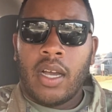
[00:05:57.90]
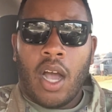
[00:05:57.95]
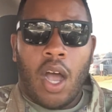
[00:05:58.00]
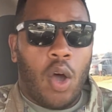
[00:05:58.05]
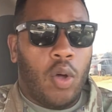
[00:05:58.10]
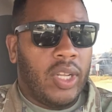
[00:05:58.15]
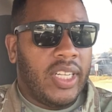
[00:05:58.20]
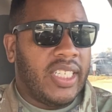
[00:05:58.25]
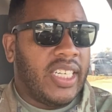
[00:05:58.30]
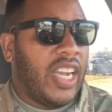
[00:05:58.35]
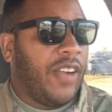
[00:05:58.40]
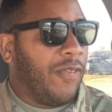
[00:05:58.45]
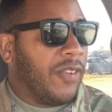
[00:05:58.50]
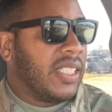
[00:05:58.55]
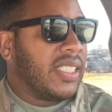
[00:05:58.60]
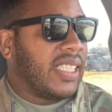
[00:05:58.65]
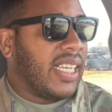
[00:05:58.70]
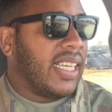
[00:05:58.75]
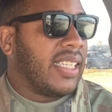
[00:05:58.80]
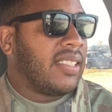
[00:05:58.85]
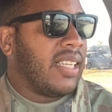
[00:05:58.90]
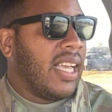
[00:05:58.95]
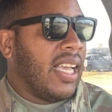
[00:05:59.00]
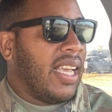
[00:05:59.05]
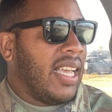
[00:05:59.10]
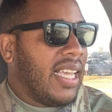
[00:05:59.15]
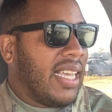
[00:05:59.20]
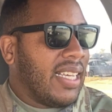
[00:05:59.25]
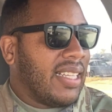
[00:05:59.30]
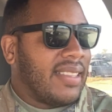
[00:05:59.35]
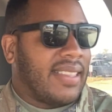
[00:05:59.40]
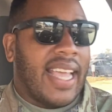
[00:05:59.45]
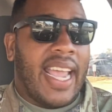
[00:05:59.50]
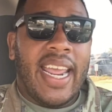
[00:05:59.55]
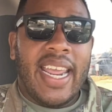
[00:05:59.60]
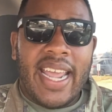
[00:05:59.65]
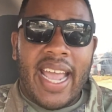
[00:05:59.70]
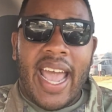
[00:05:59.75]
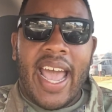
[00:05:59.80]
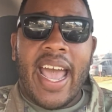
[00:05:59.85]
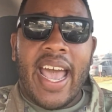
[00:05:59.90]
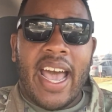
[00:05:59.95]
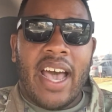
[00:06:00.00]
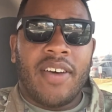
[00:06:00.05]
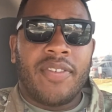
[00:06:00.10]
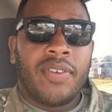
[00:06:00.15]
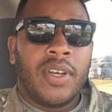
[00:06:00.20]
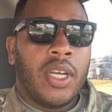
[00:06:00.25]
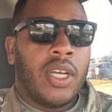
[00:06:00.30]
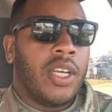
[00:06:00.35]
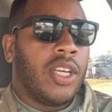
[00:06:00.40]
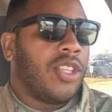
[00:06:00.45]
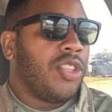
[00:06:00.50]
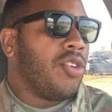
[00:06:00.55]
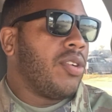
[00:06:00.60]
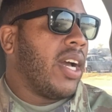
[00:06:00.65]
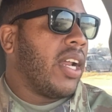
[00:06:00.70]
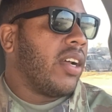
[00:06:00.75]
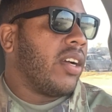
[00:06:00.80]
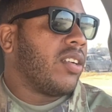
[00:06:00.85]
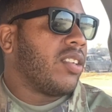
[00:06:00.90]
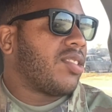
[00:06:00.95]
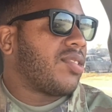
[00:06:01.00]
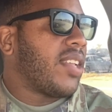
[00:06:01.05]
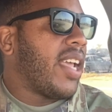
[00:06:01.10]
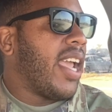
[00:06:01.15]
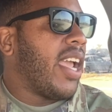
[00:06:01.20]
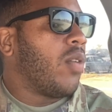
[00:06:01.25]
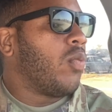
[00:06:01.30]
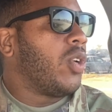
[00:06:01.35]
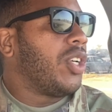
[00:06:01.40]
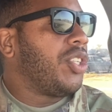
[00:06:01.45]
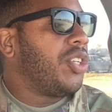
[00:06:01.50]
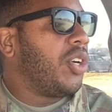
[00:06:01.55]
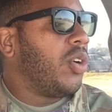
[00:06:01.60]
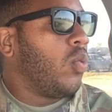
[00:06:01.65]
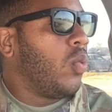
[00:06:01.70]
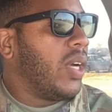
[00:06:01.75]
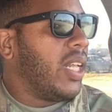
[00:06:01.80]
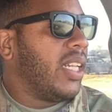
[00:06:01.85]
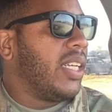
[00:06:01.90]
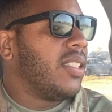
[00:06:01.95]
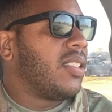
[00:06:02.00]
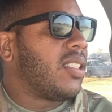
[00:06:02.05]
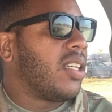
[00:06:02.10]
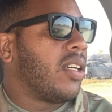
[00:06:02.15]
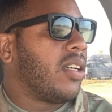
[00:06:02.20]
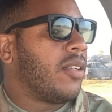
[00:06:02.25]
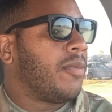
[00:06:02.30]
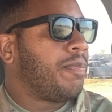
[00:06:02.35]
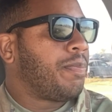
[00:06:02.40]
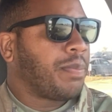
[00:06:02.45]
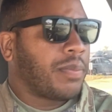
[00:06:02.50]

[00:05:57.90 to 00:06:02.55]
Only difference is they have, you gotta understand, when you're willing to,